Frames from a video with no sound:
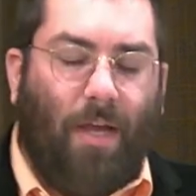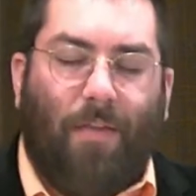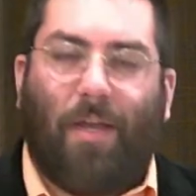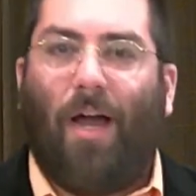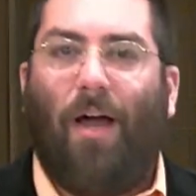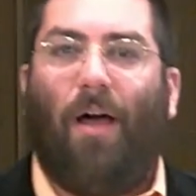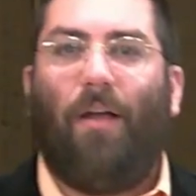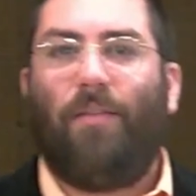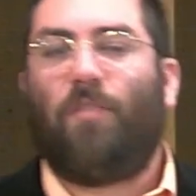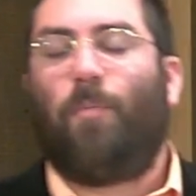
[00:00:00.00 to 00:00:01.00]
The,
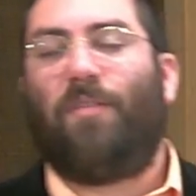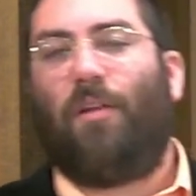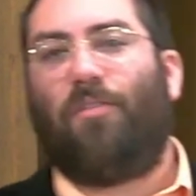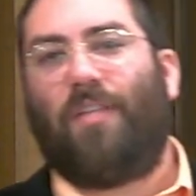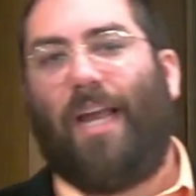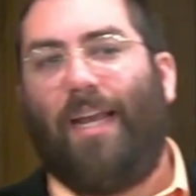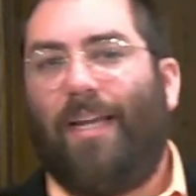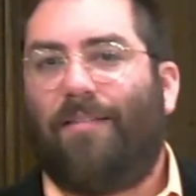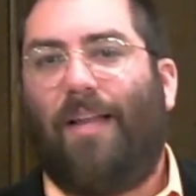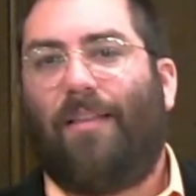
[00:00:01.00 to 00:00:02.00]
uh, this misunderstanding
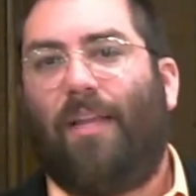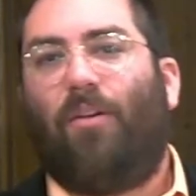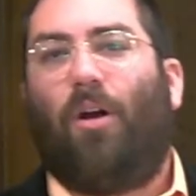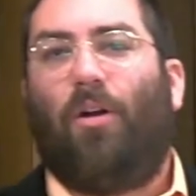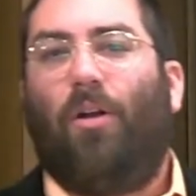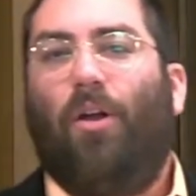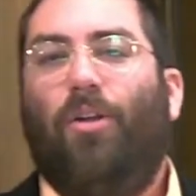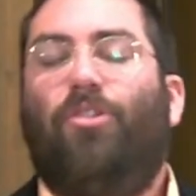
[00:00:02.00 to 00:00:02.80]
is that there are